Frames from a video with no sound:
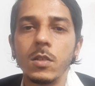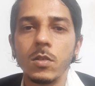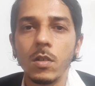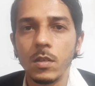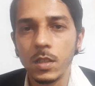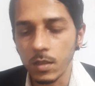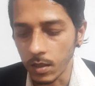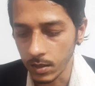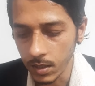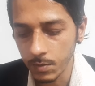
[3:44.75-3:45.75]
So all
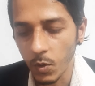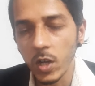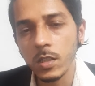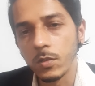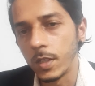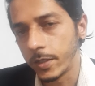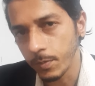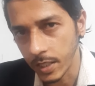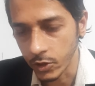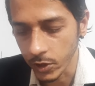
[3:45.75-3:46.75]
these points you have to
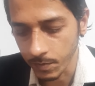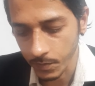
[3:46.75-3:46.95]
mention.